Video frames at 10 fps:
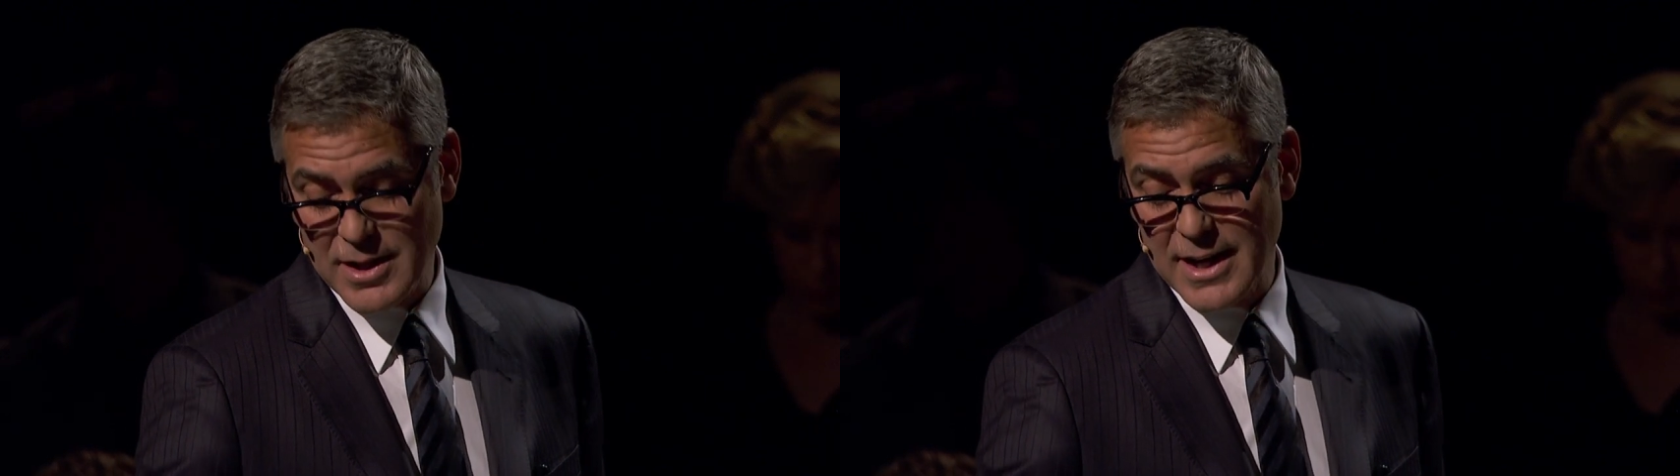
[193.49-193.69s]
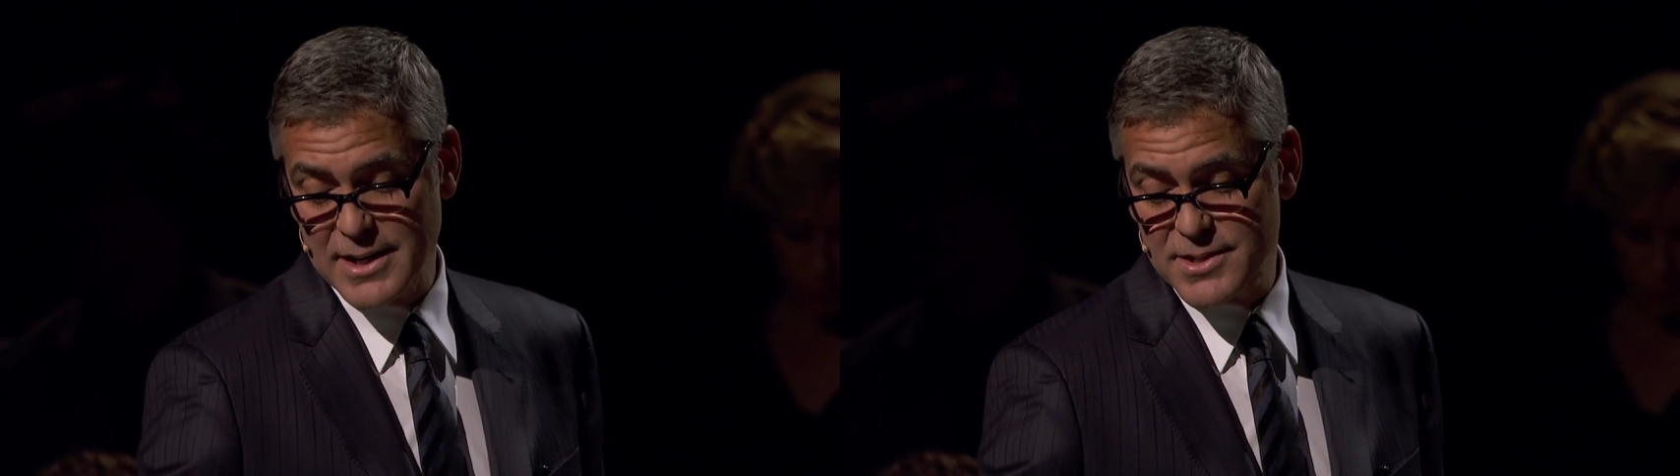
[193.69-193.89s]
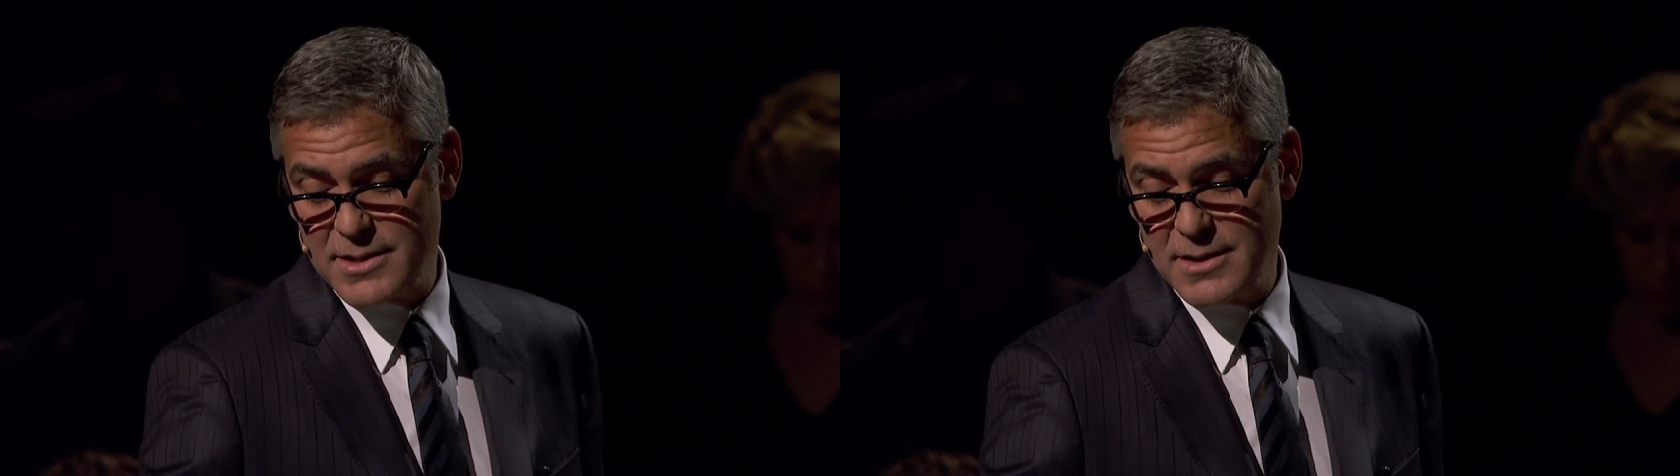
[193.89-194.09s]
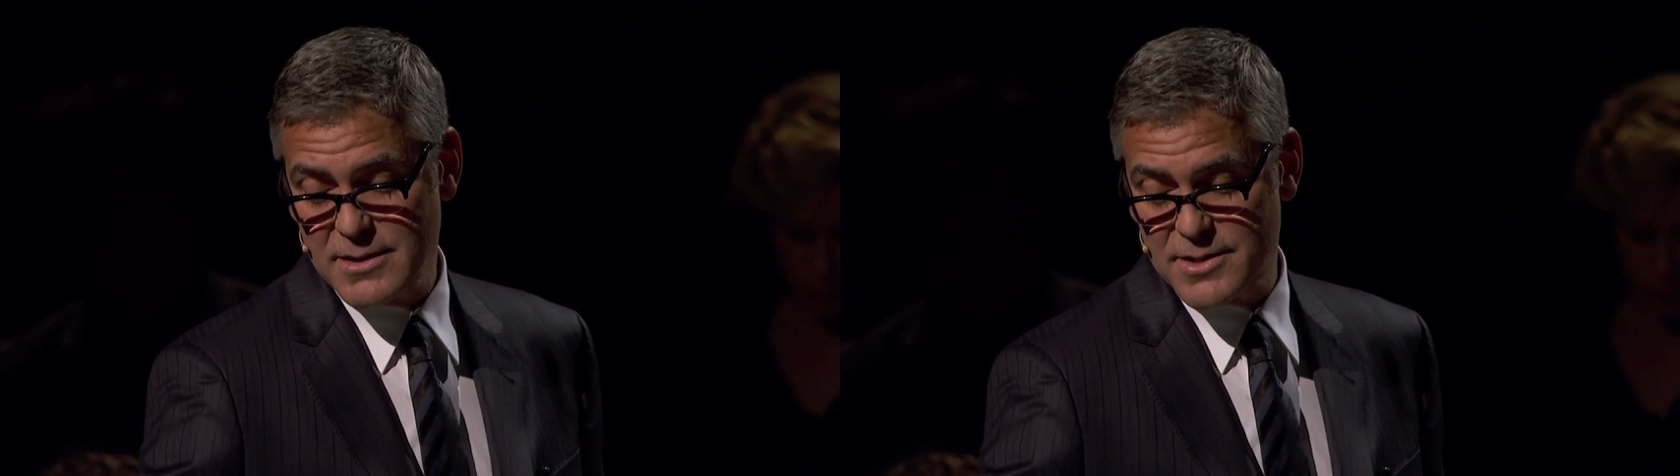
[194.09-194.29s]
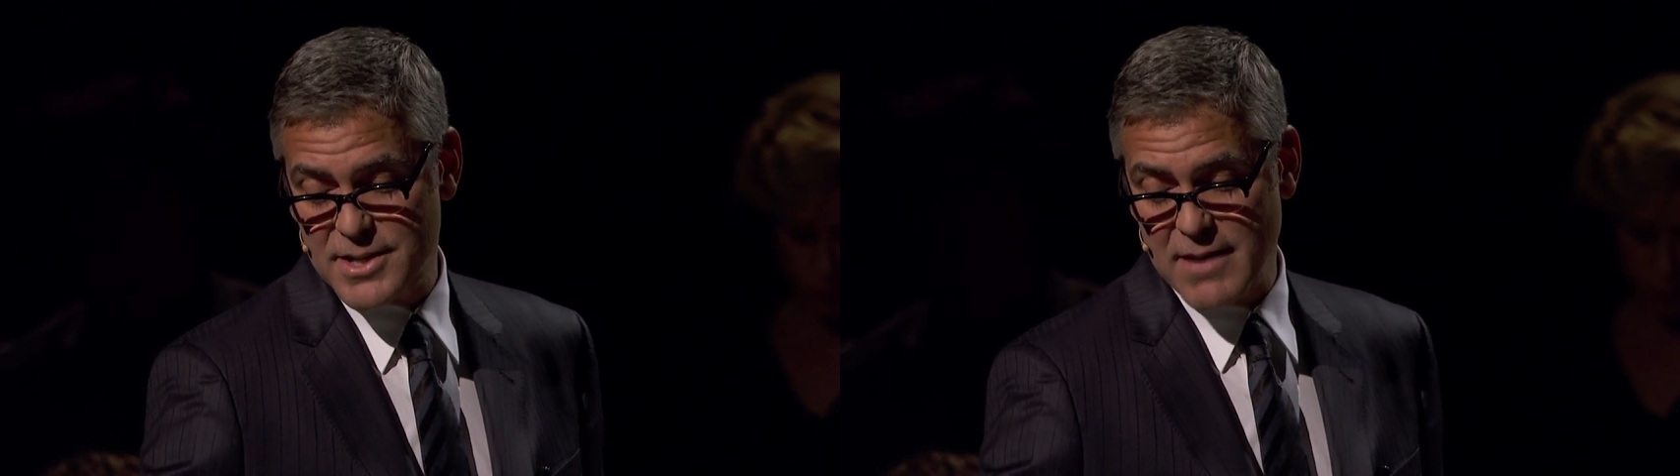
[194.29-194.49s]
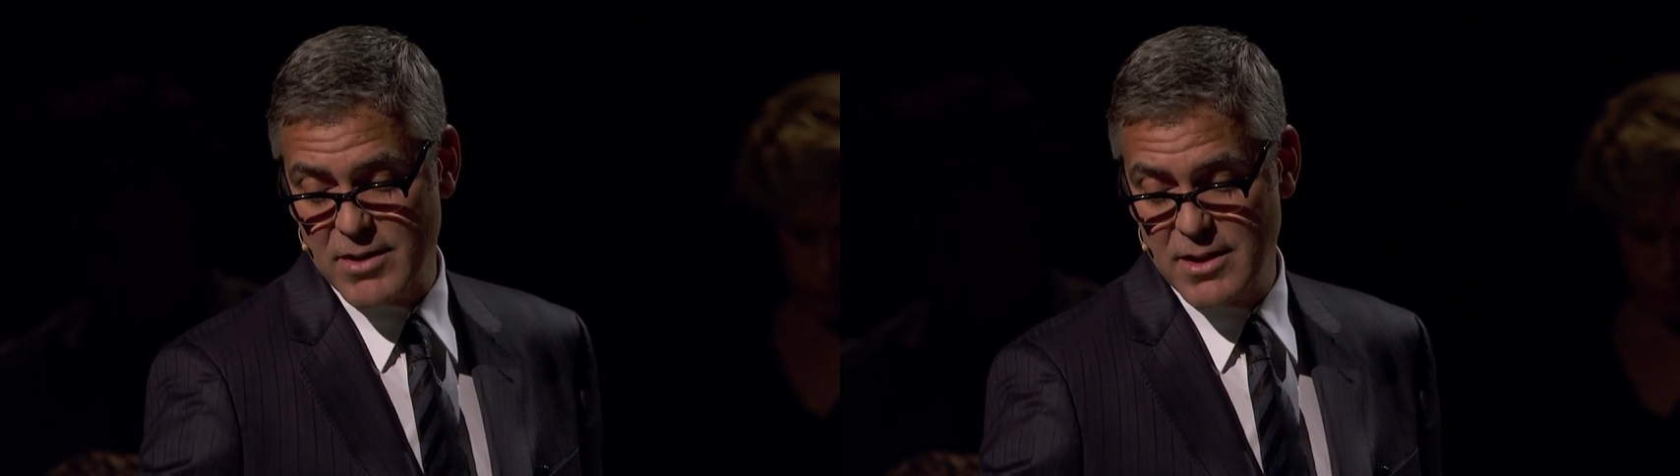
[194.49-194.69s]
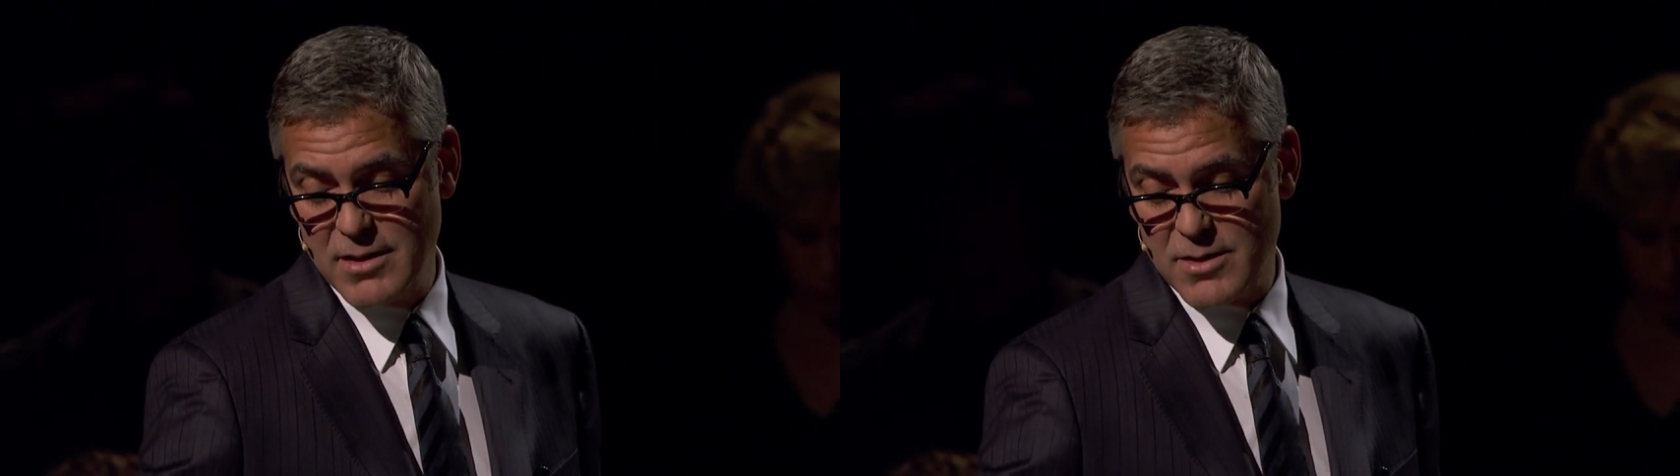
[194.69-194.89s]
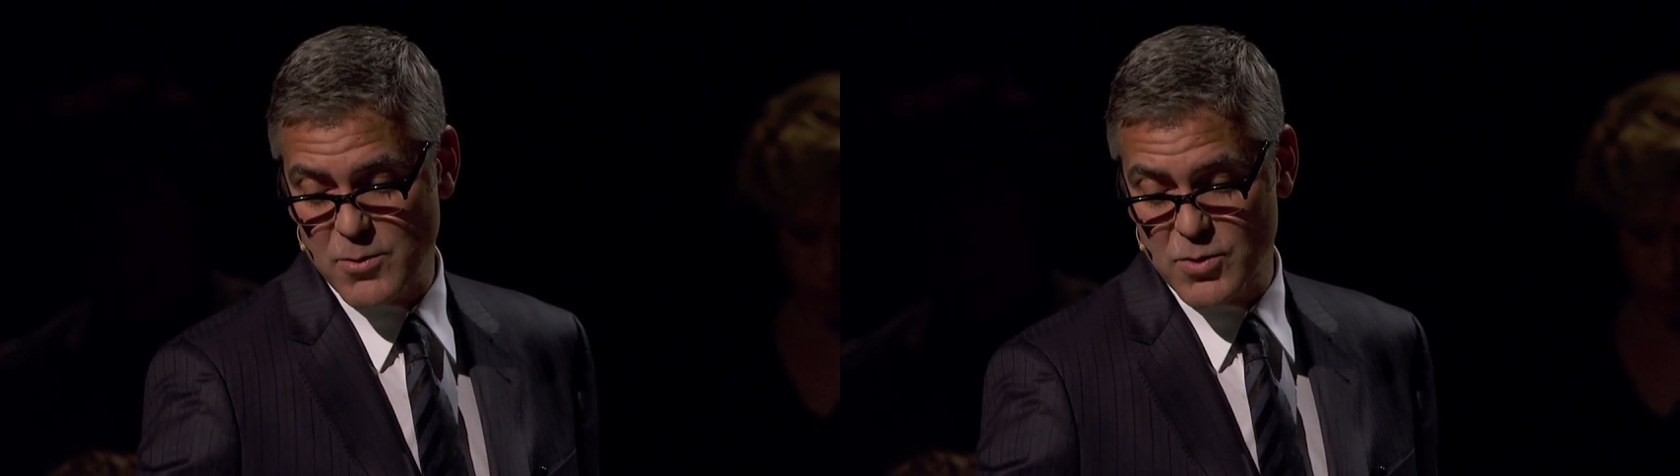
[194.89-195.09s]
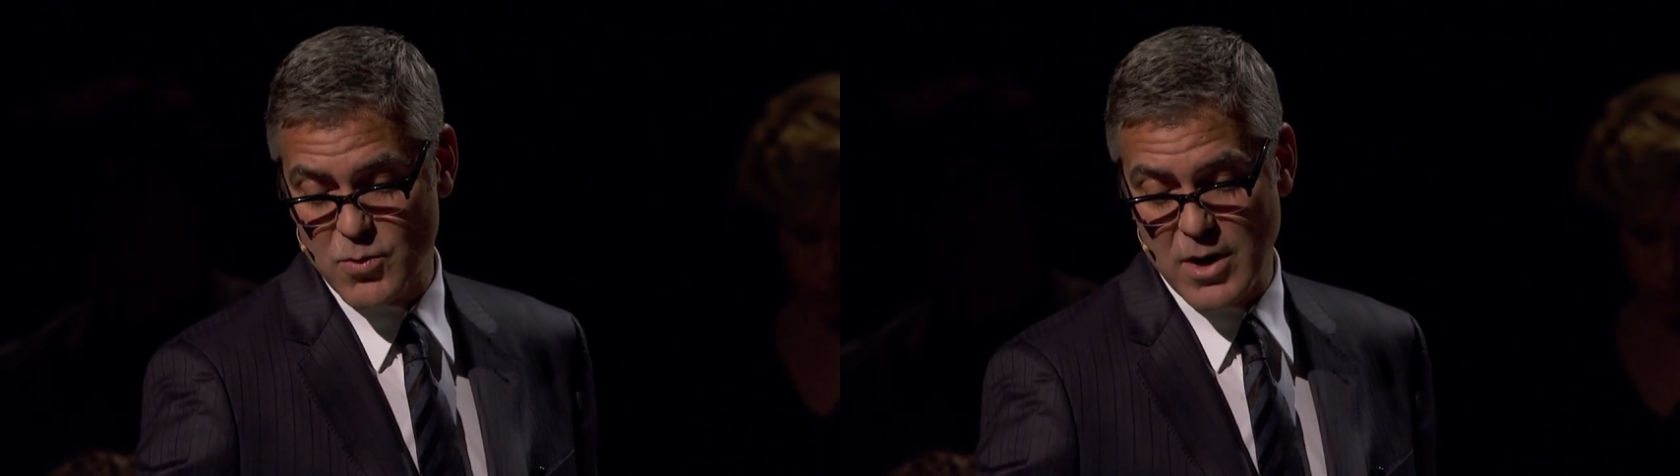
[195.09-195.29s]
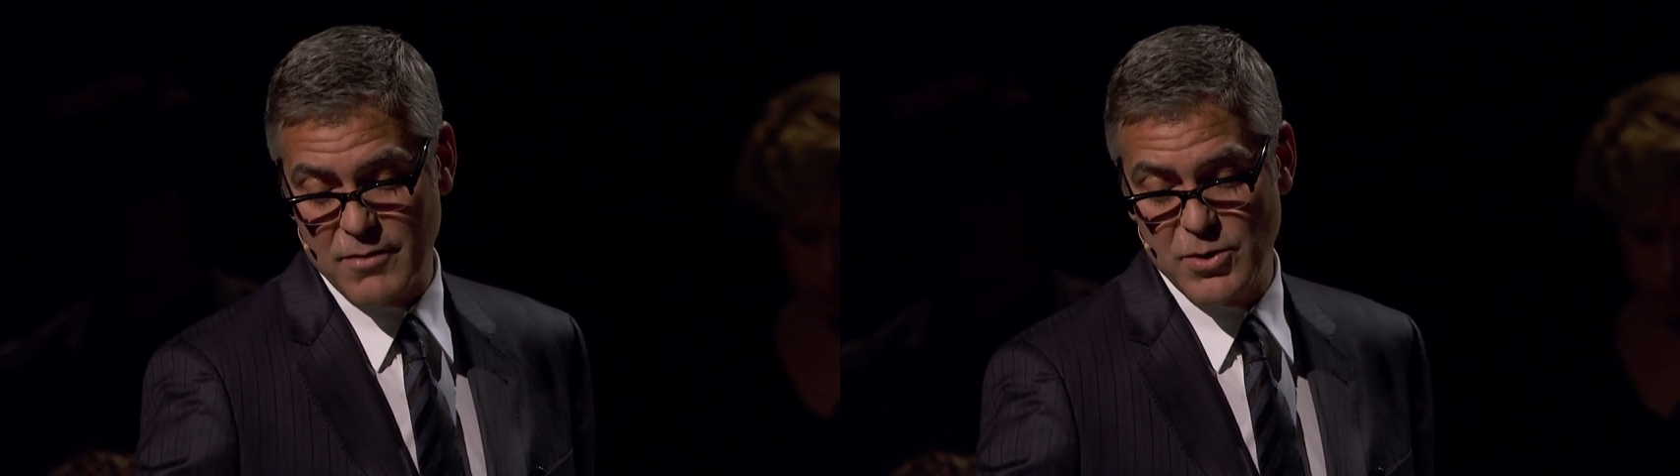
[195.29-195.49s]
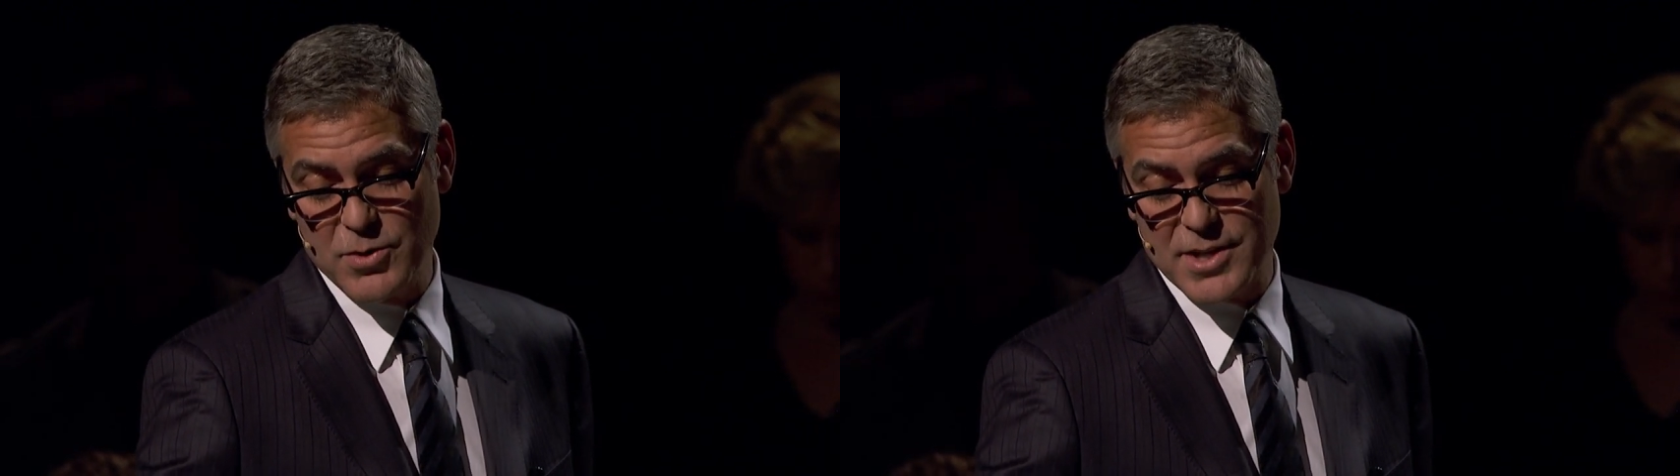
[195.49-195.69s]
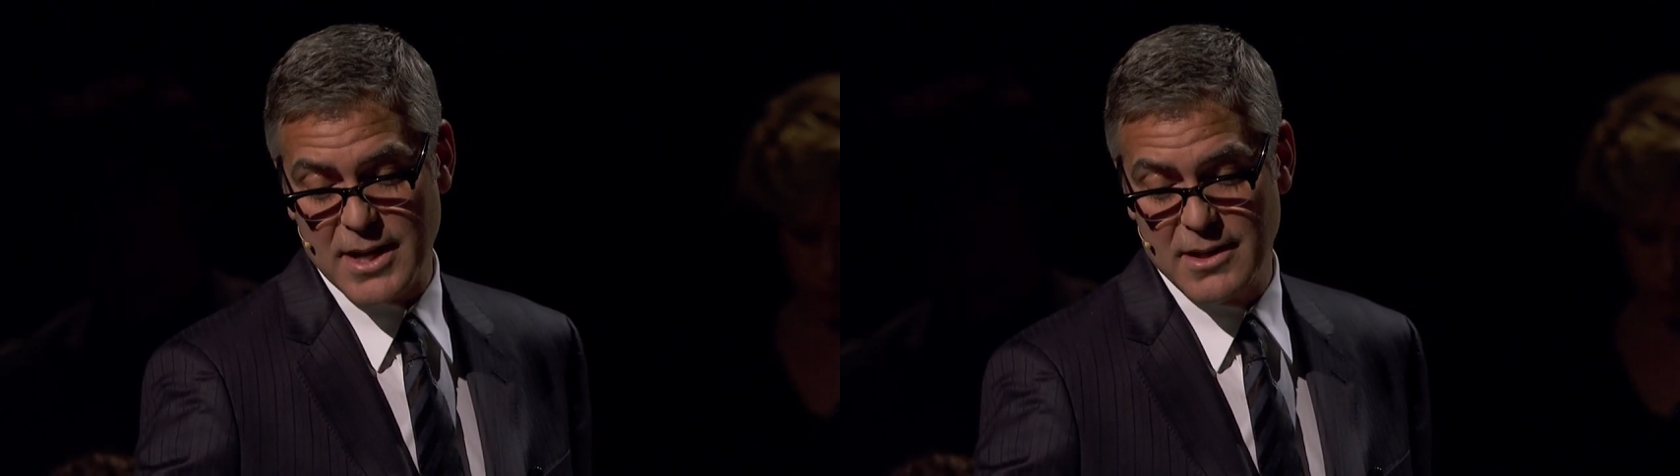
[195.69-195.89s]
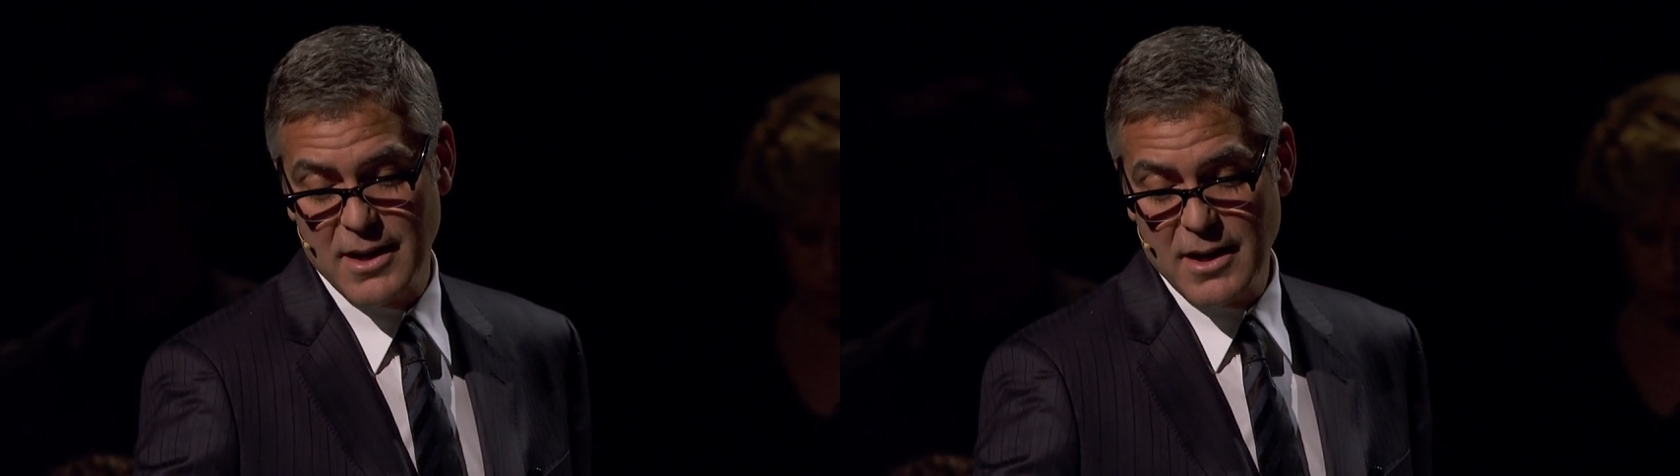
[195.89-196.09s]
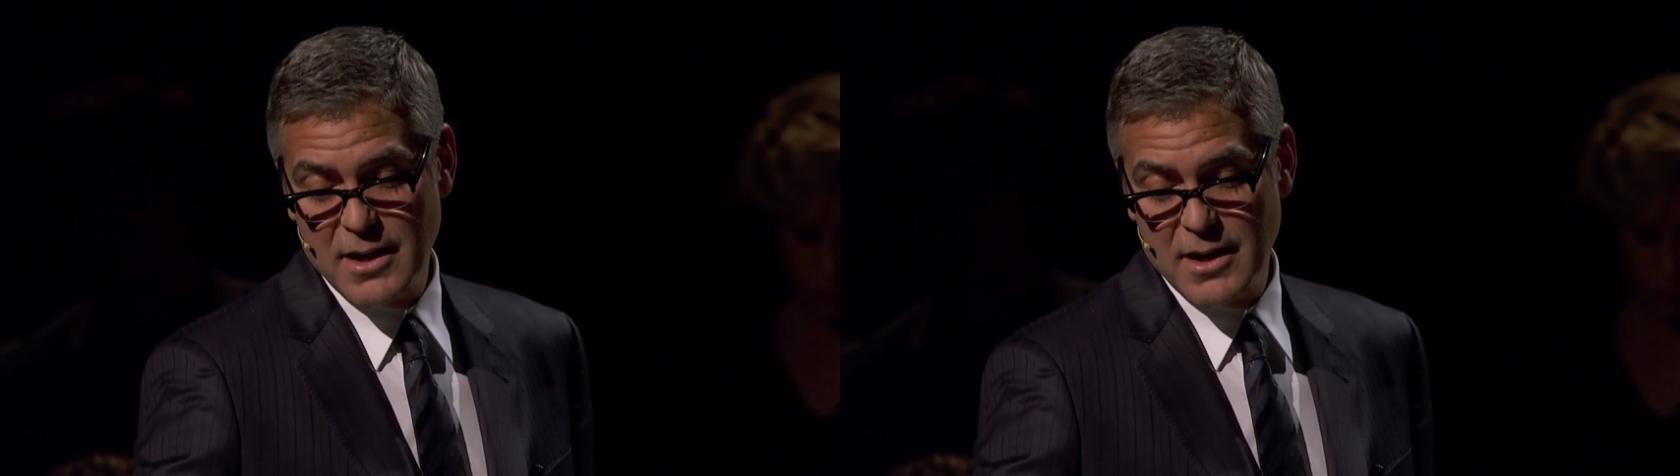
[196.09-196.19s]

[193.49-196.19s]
lines 7 through 12, you said